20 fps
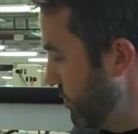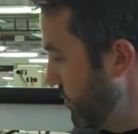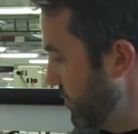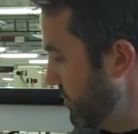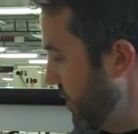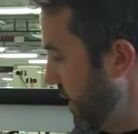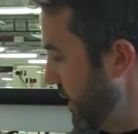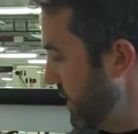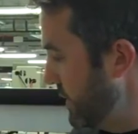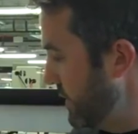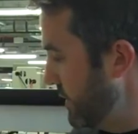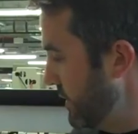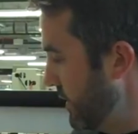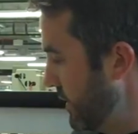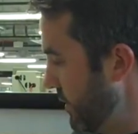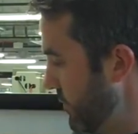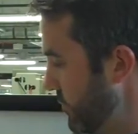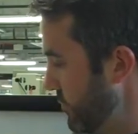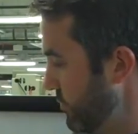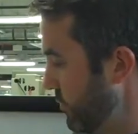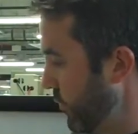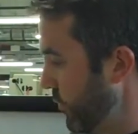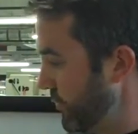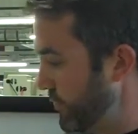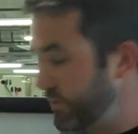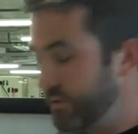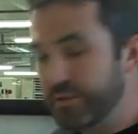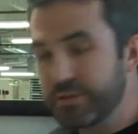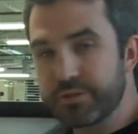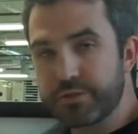providing other
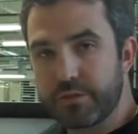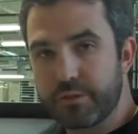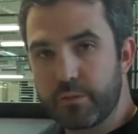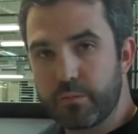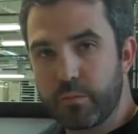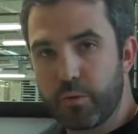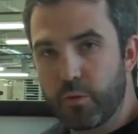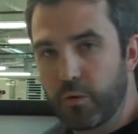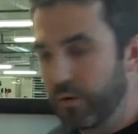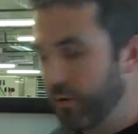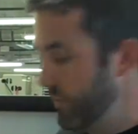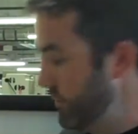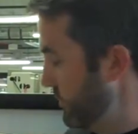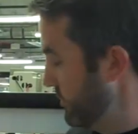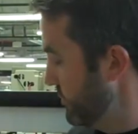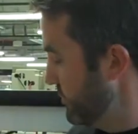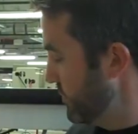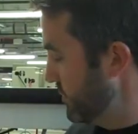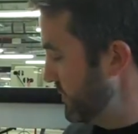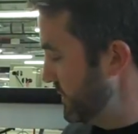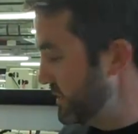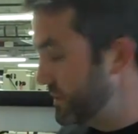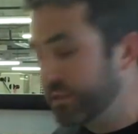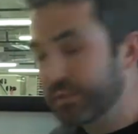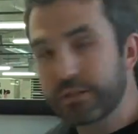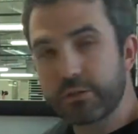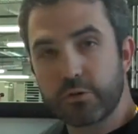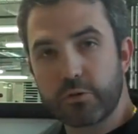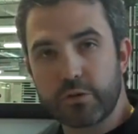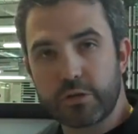voltages to the board from a
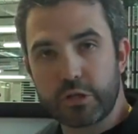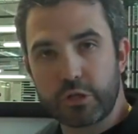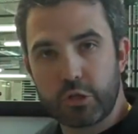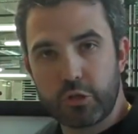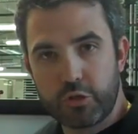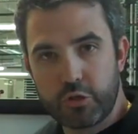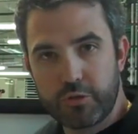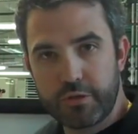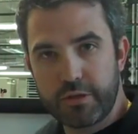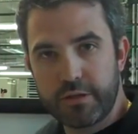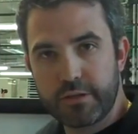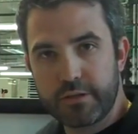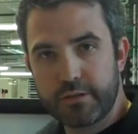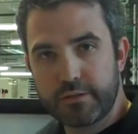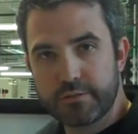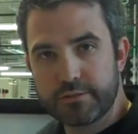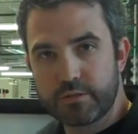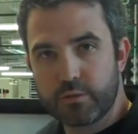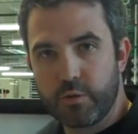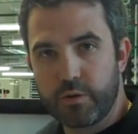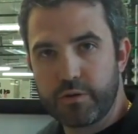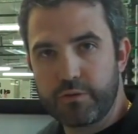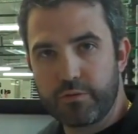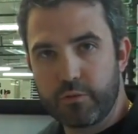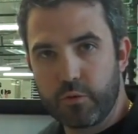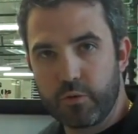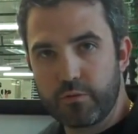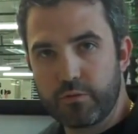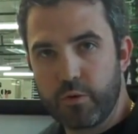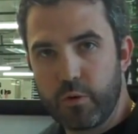single included
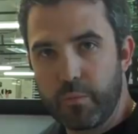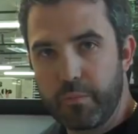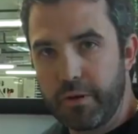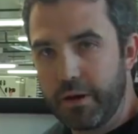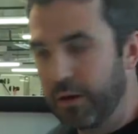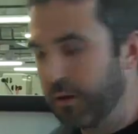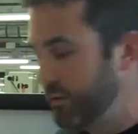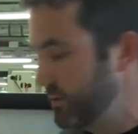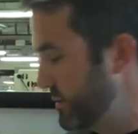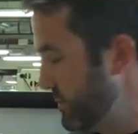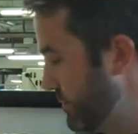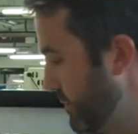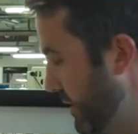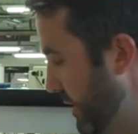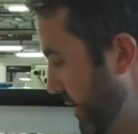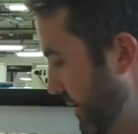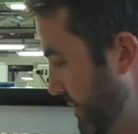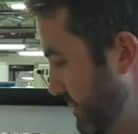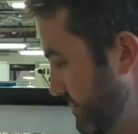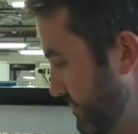24 volt power supply.